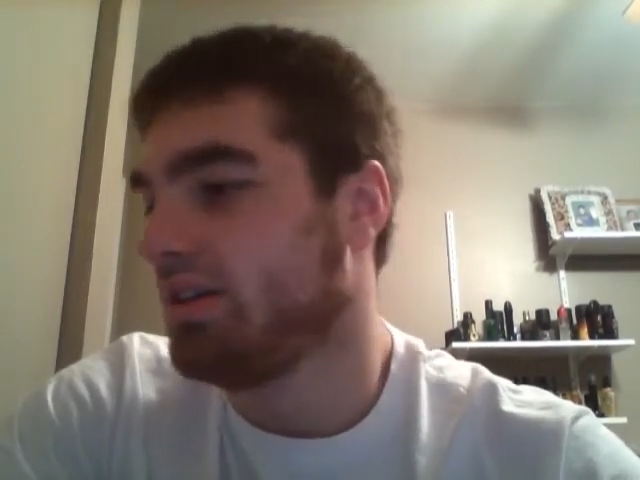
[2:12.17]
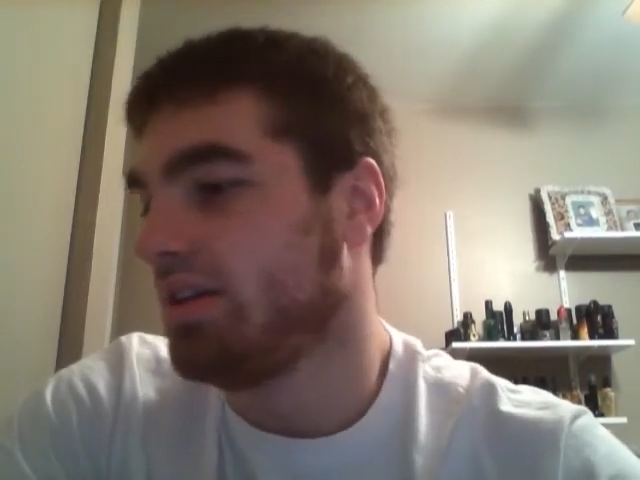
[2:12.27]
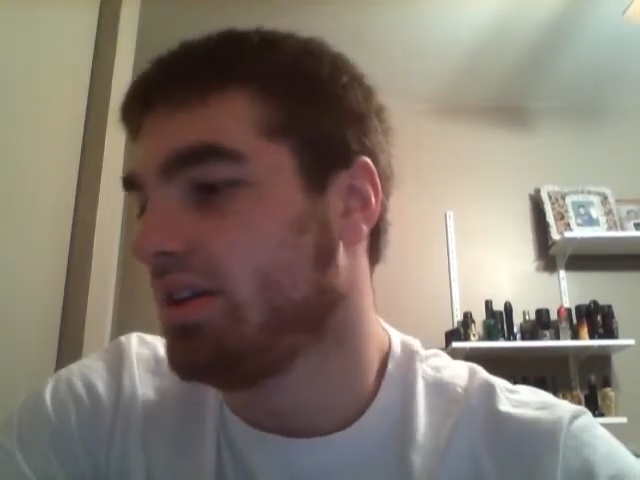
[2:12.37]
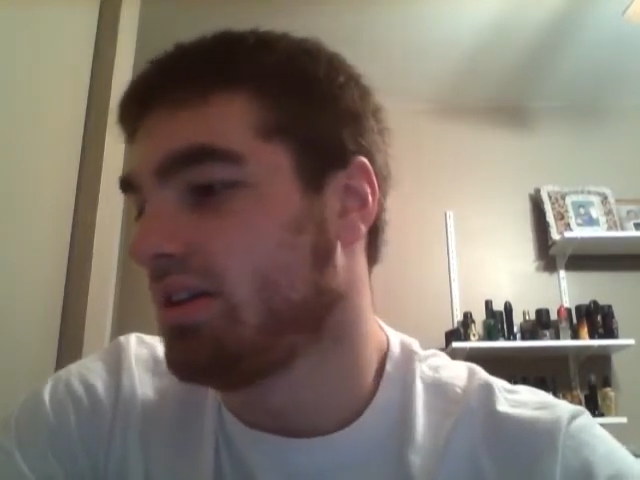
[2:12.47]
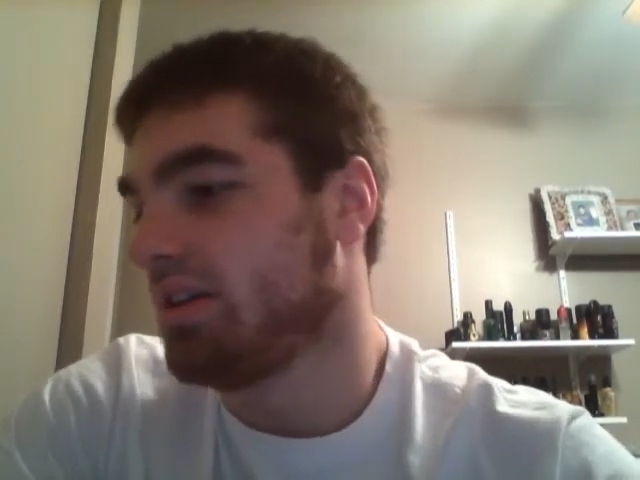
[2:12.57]

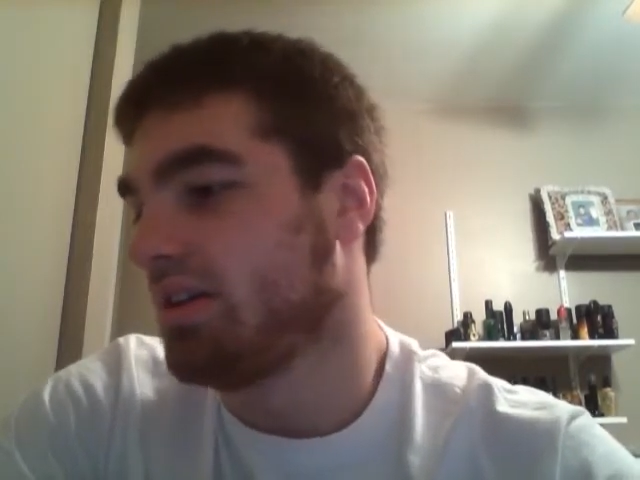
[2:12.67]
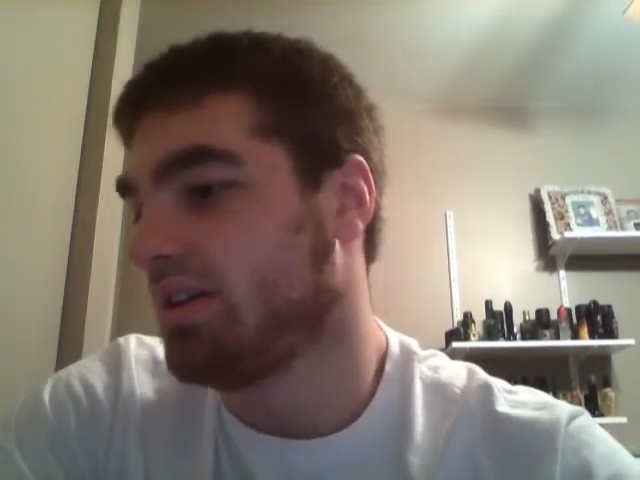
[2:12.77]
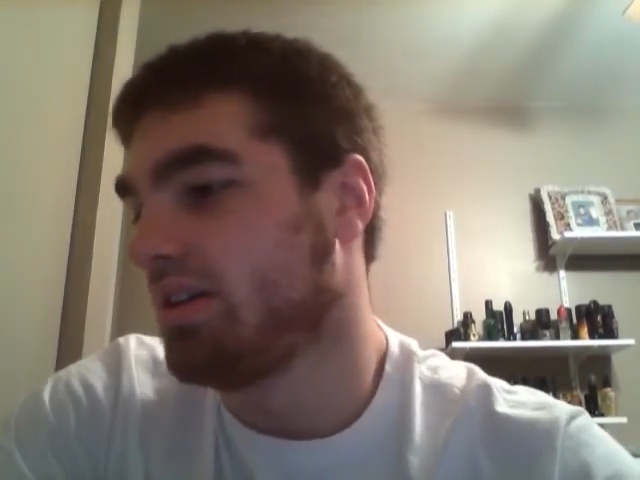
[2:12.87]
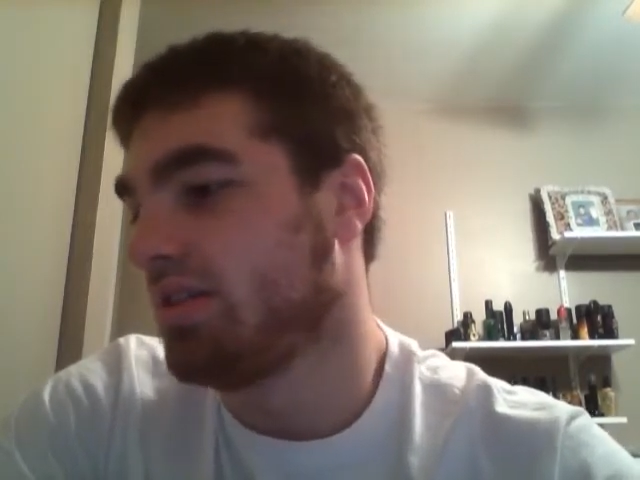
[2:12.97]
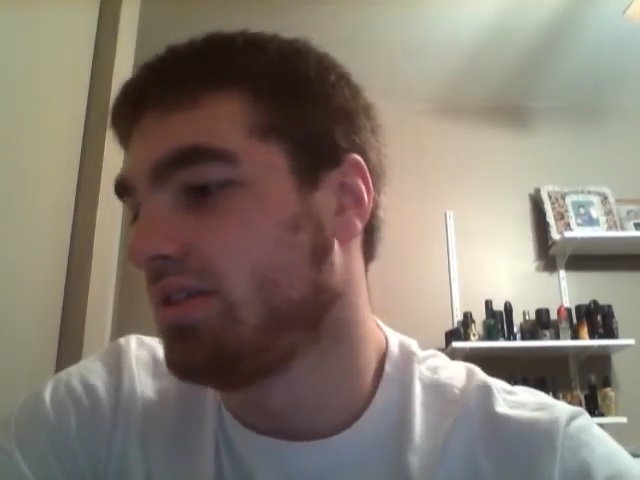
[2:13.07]
Like,
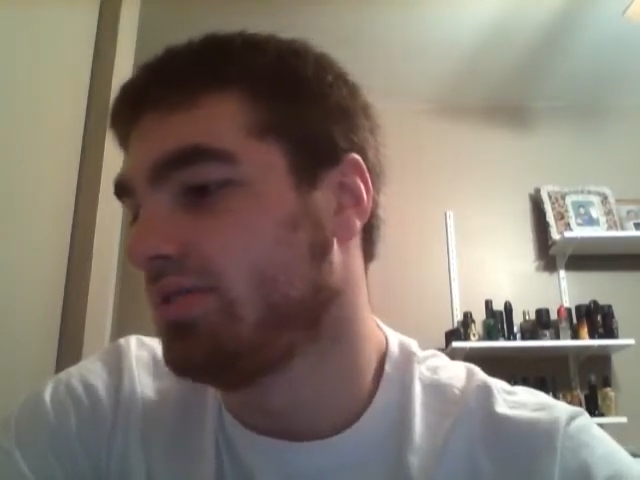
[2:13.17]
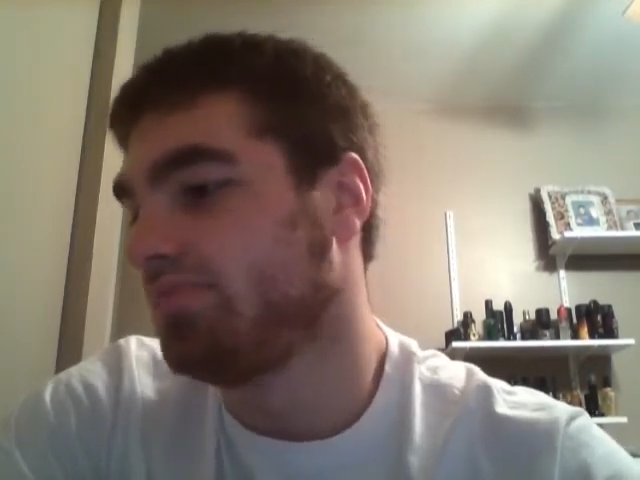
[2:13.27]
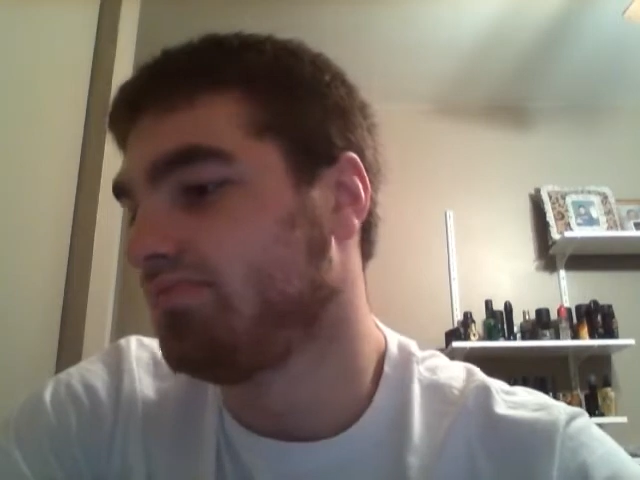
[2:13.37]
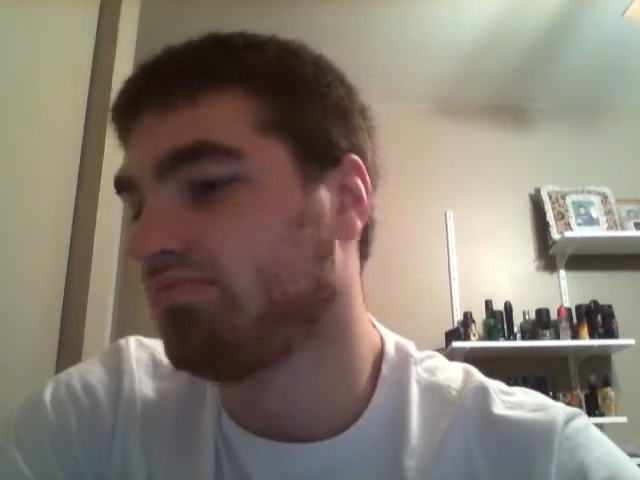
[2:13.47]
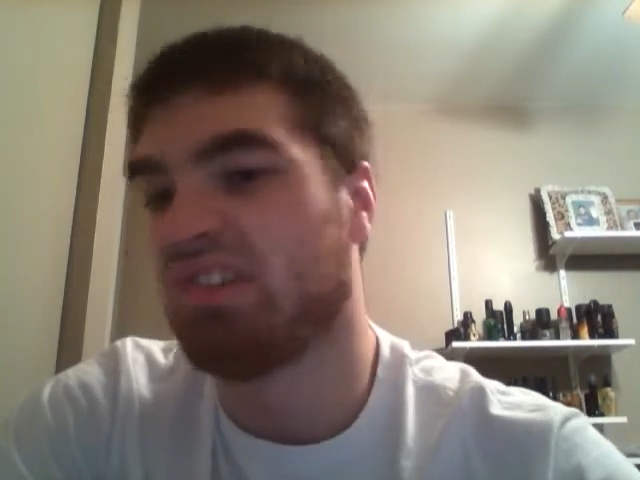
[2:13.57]

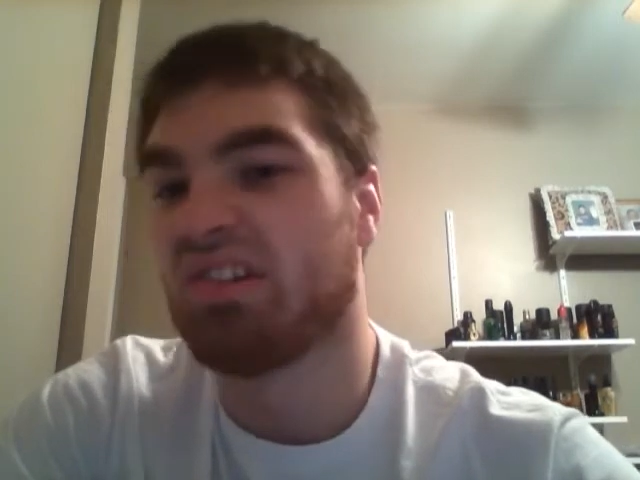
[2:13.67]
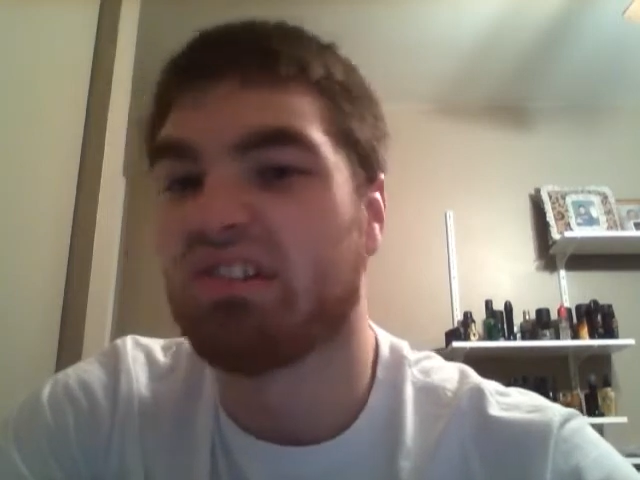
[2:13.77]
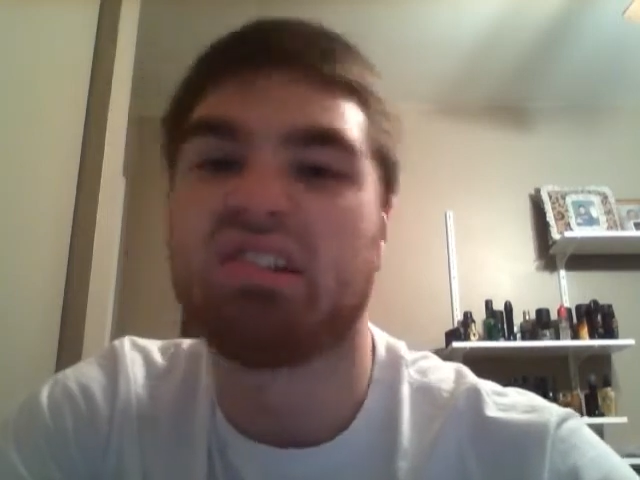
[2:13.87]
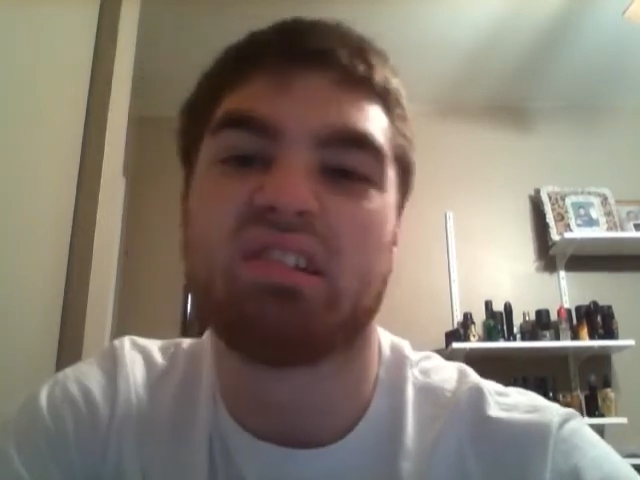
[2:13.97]
you're